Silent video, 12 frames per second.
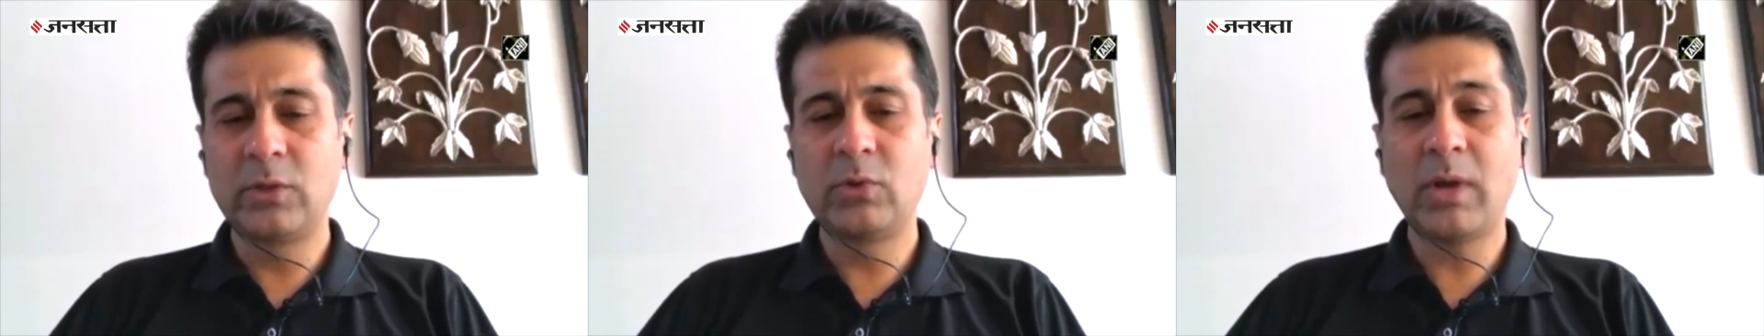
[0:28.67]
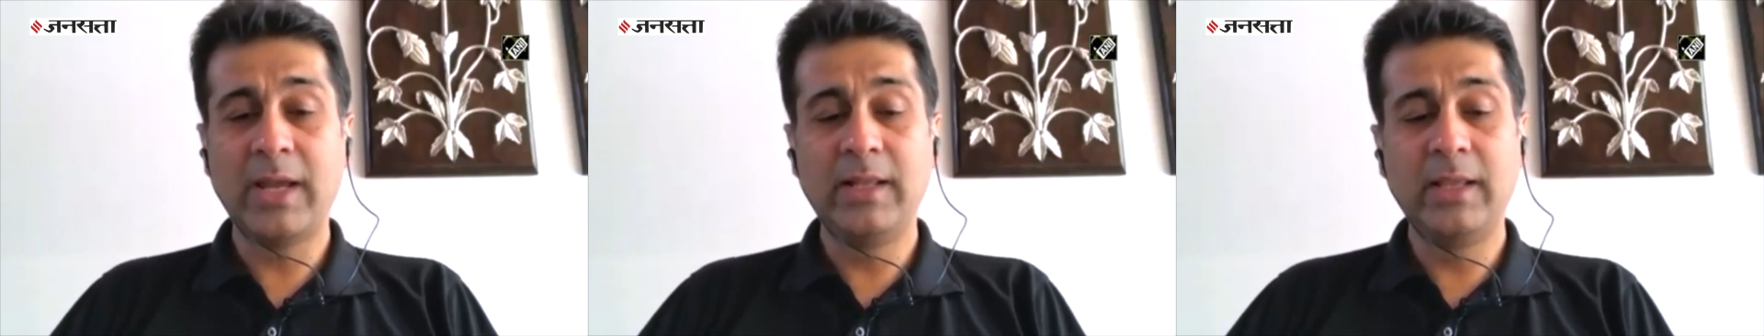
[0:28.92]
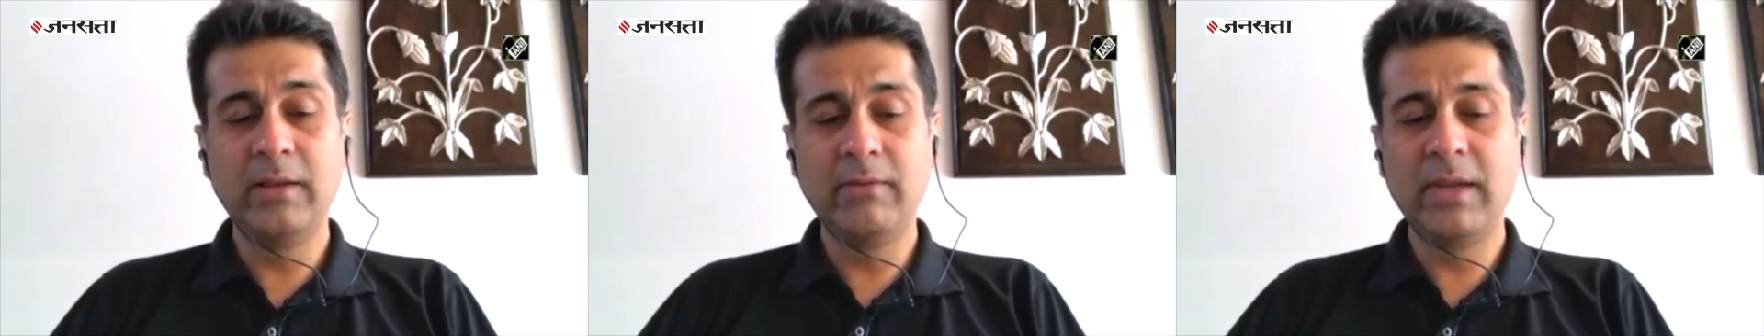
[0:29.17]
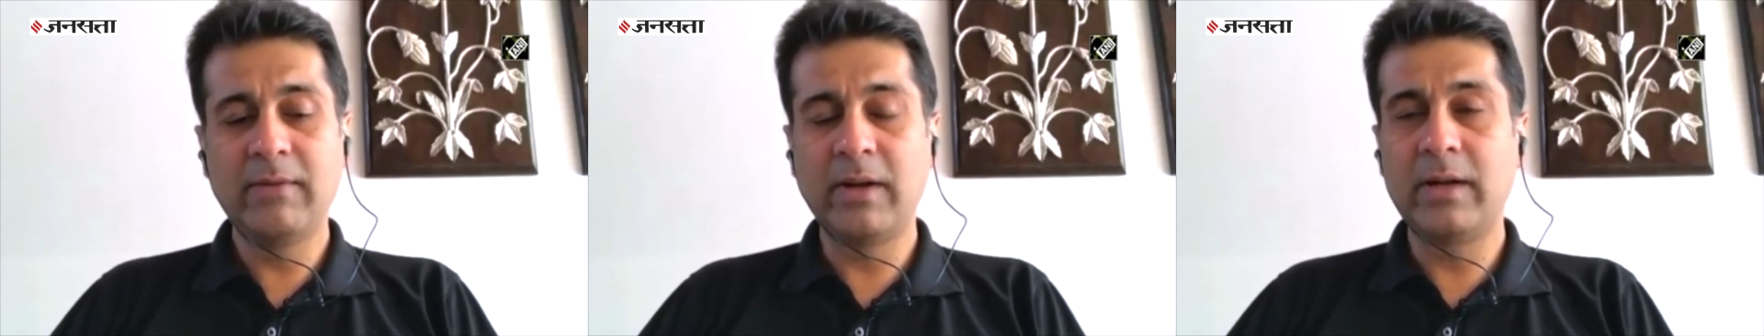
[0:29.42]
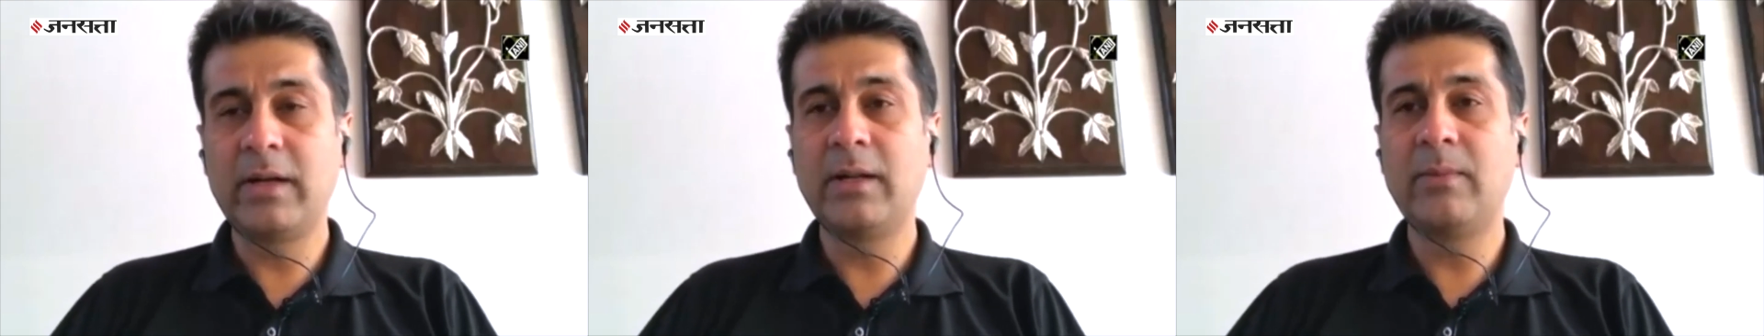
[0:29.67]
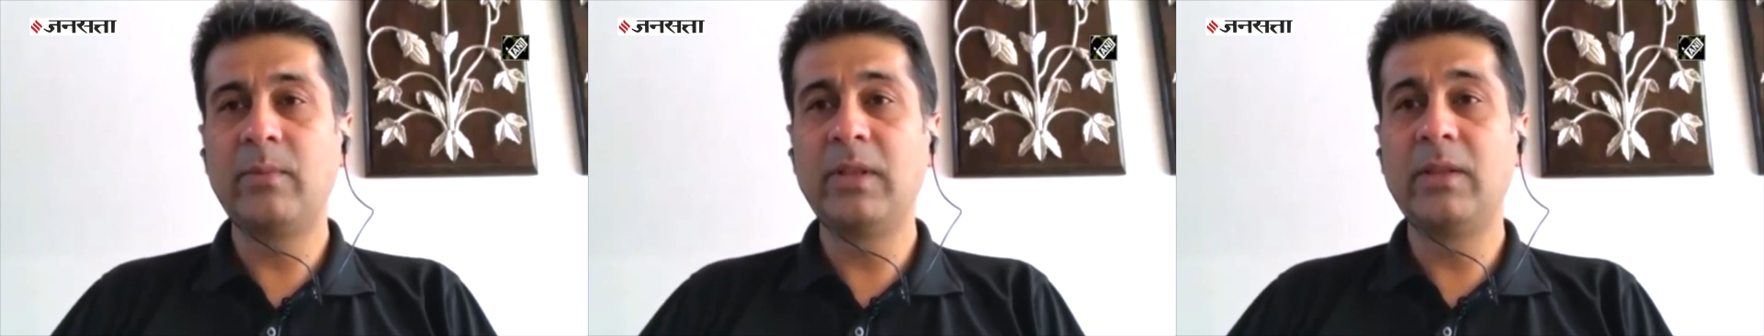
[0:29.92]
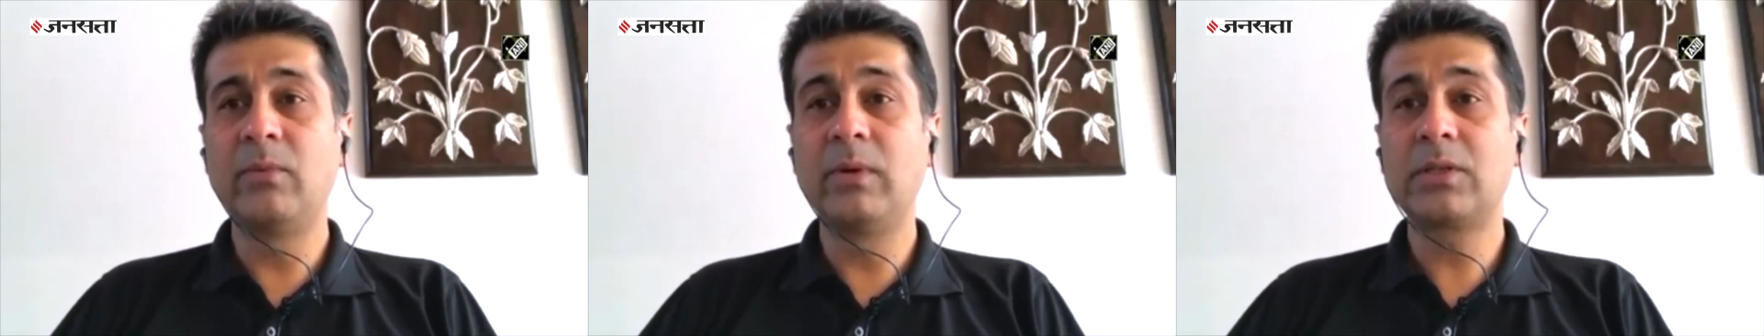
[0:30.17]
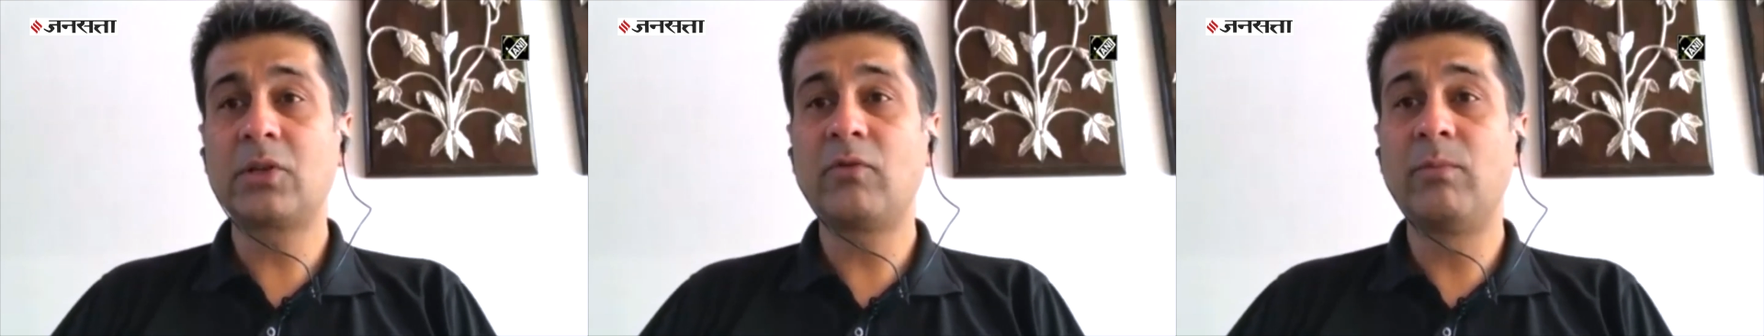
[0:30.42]
So I think we have ended up with the
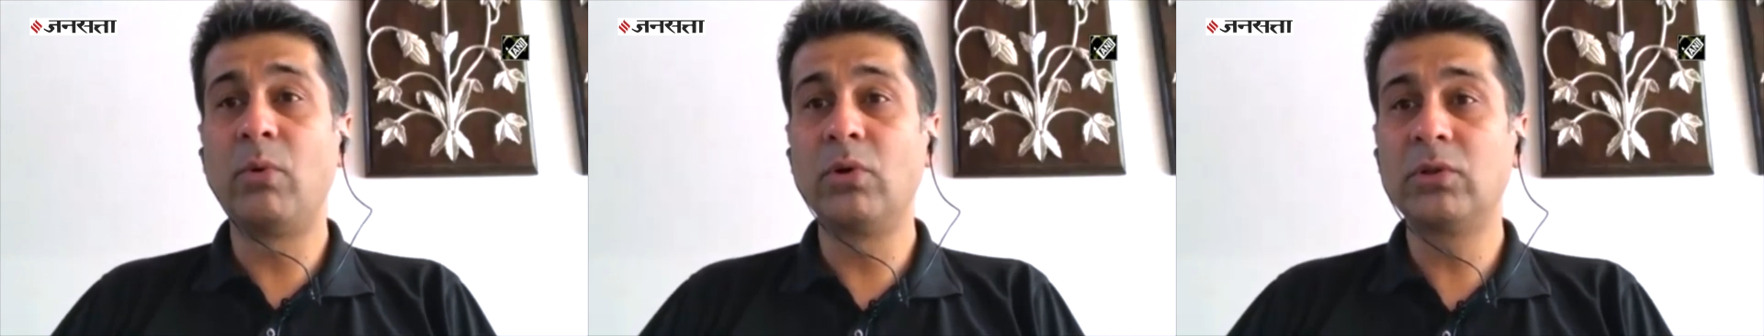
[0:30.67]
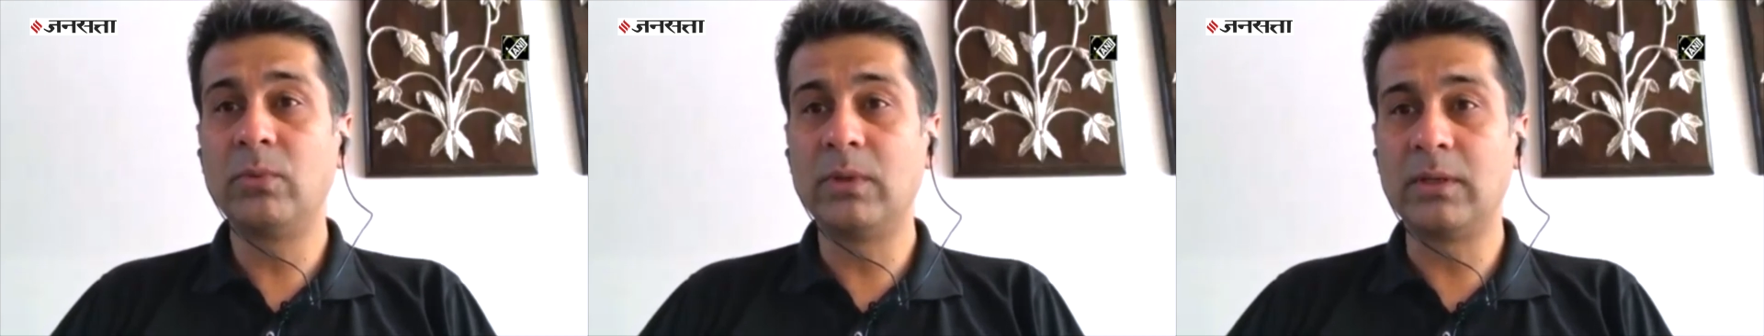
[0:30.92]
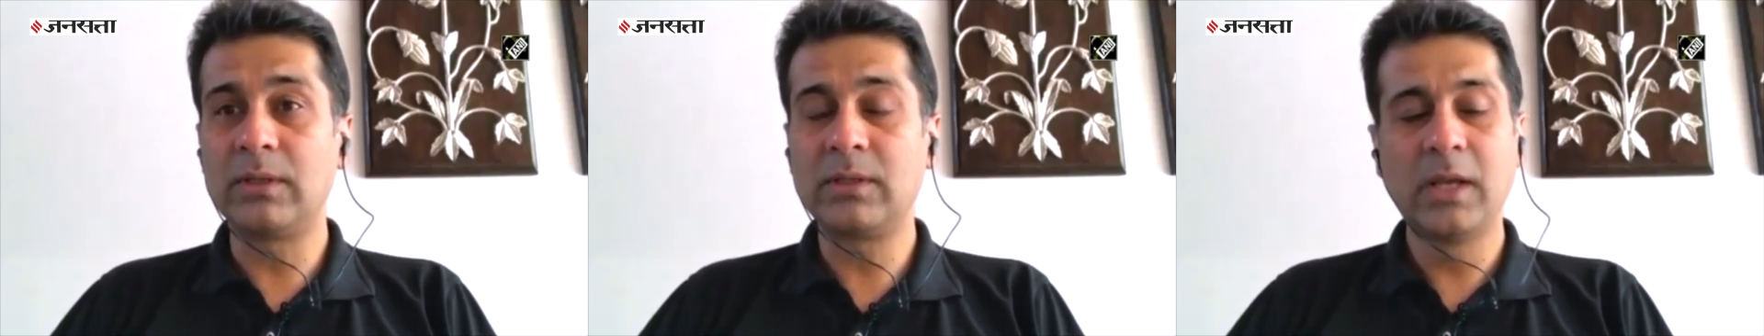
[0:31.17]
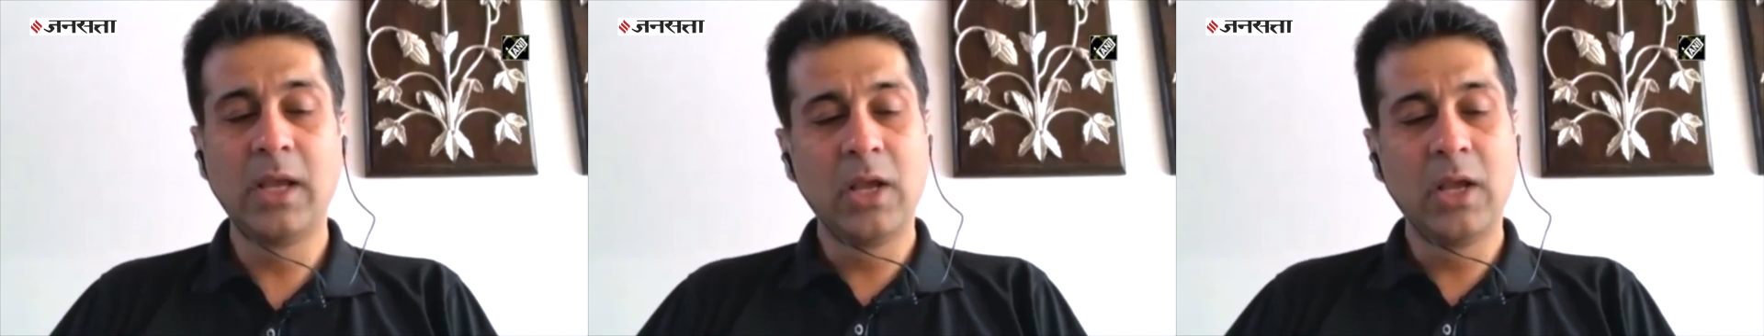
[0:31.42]
worst of both worlds.